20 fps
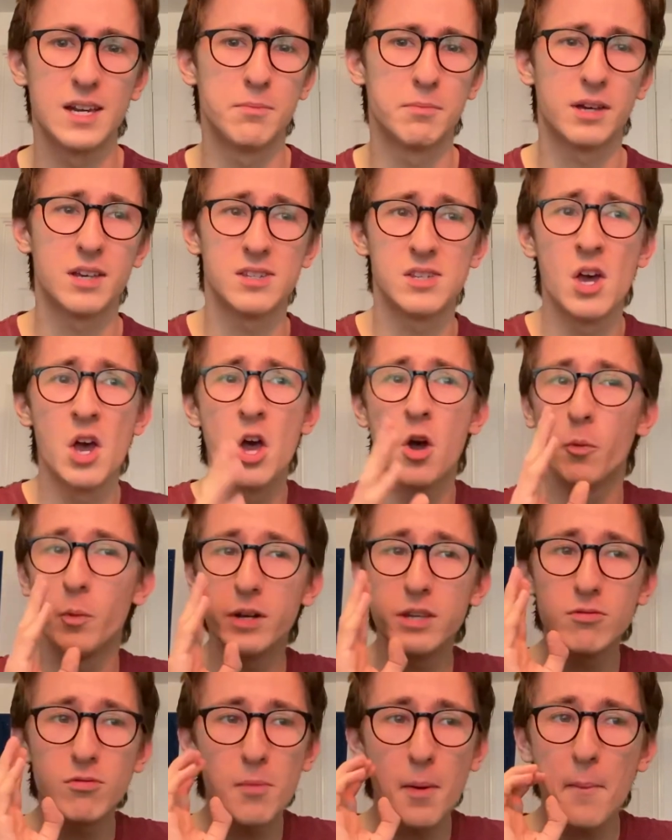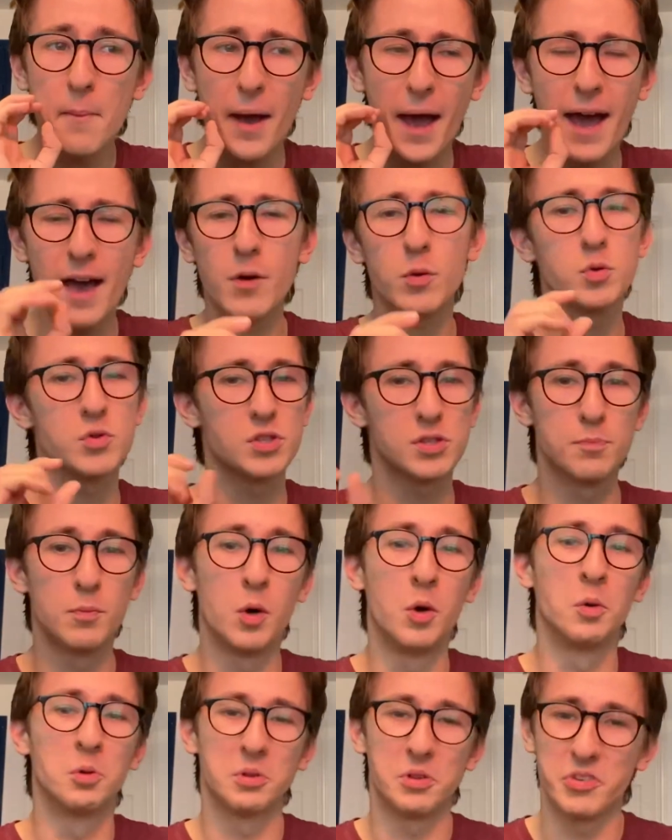because when you remember how
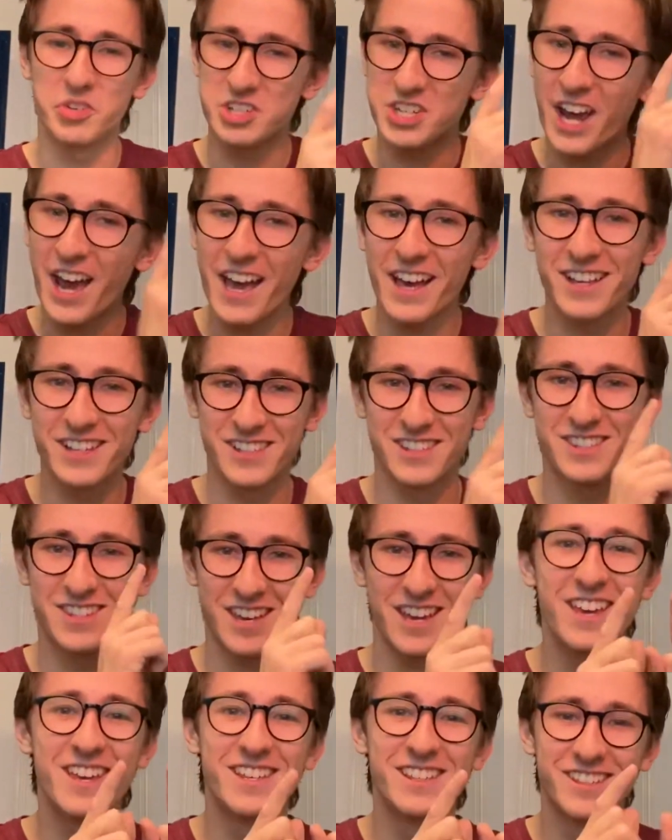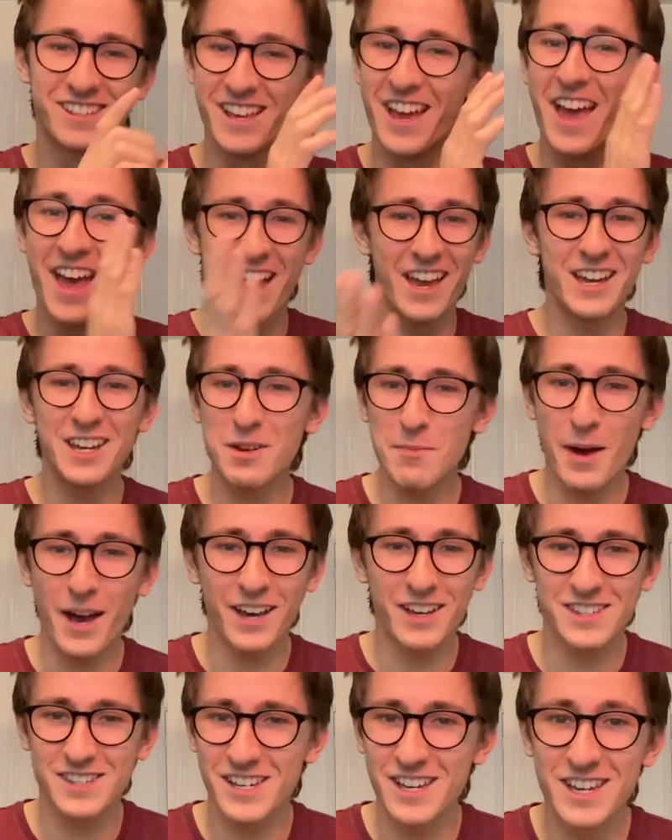small the text is in a
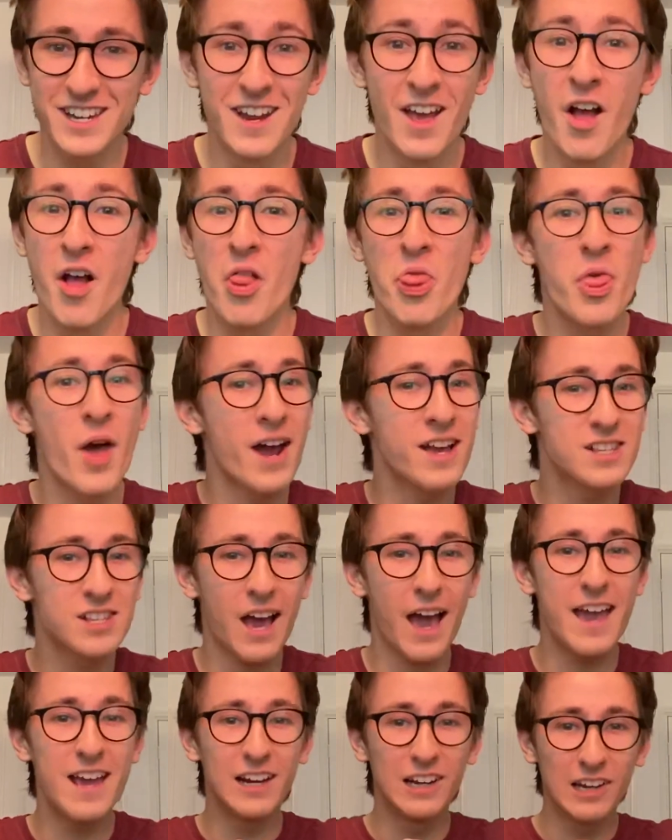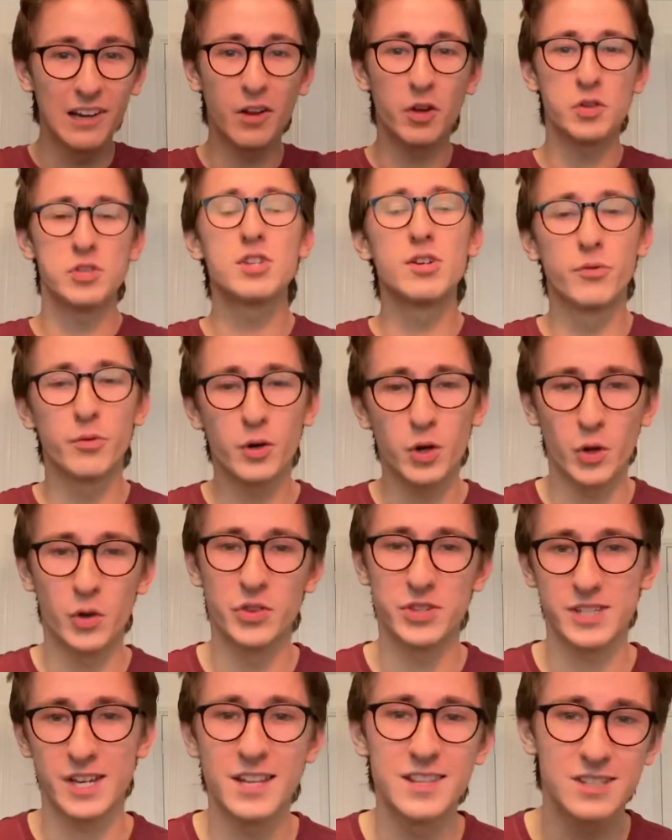magazine, that is a lot of
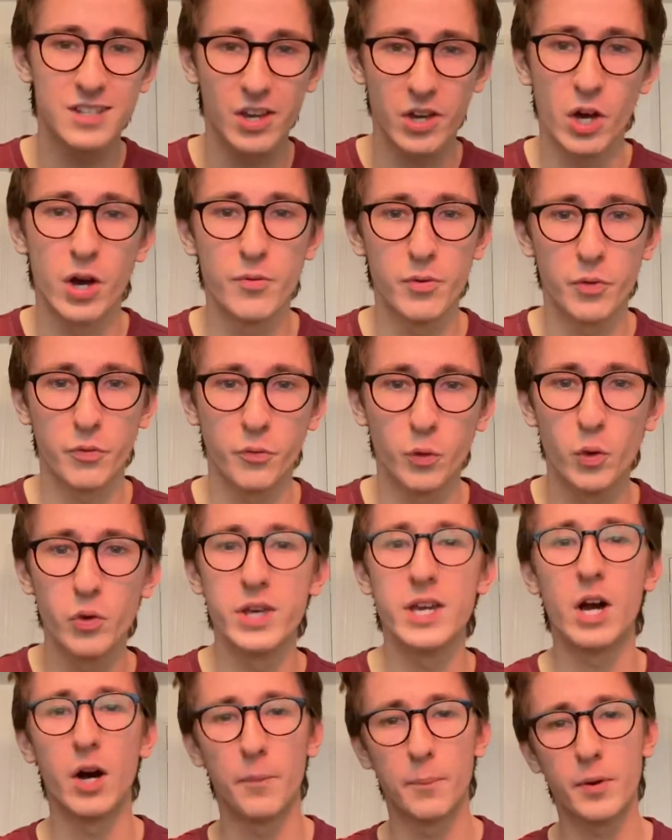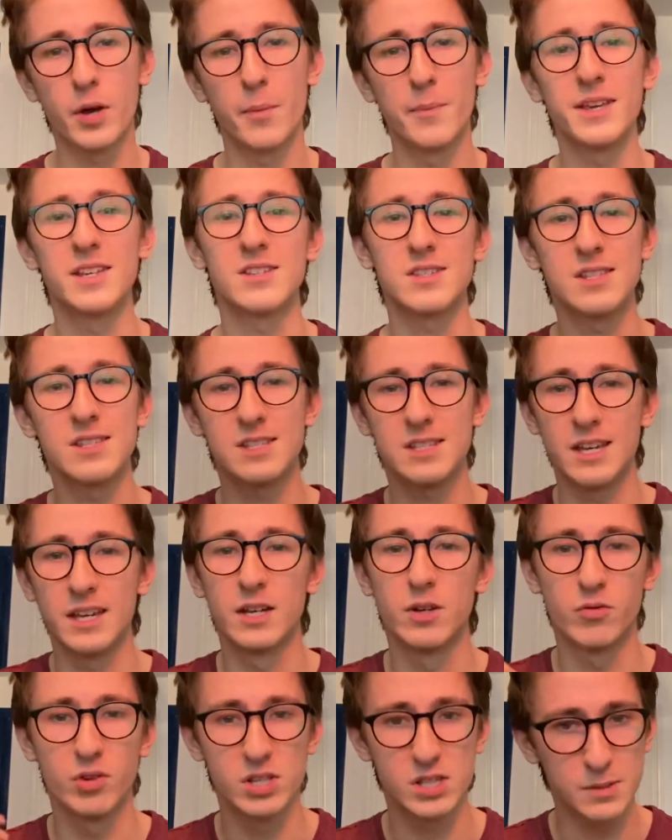content to cover for the upcoming
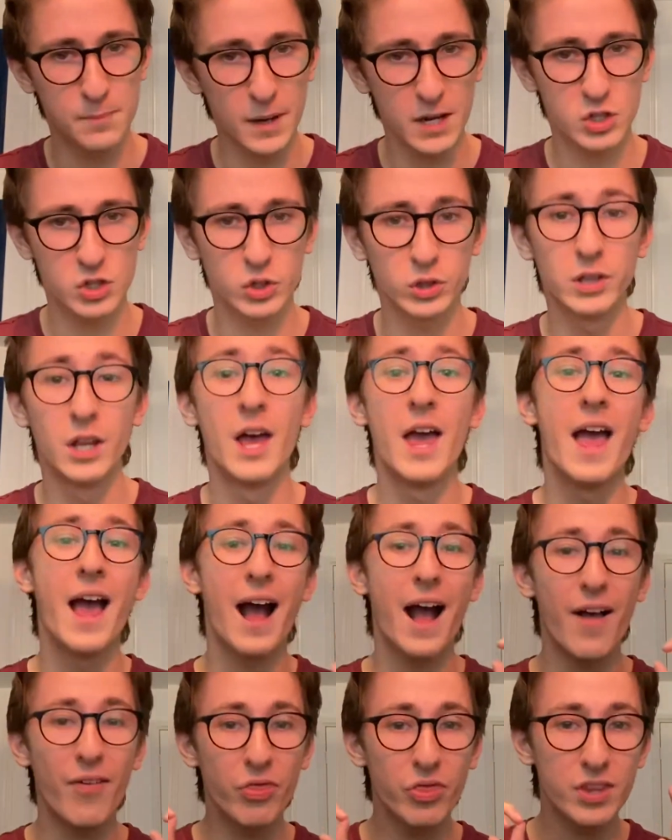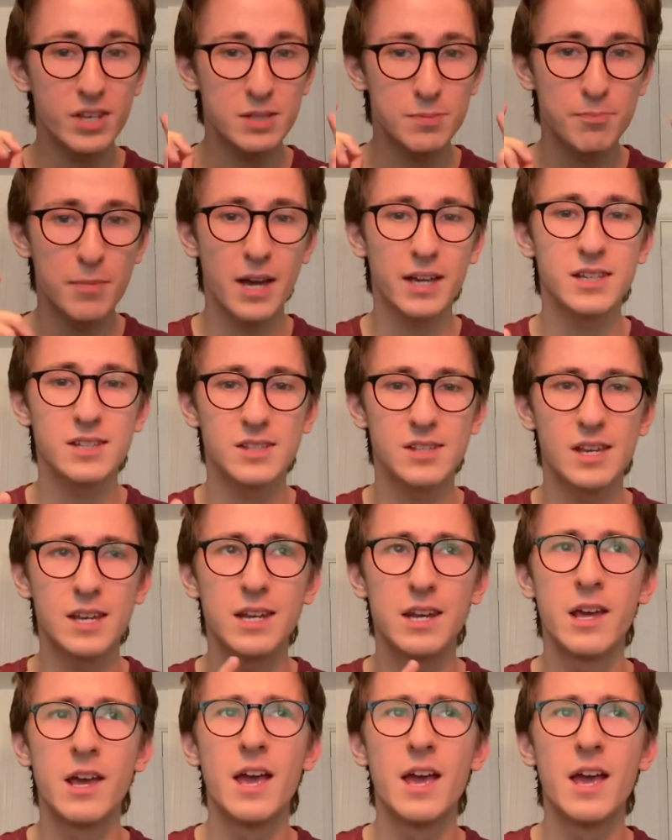Centenary special, and this magazine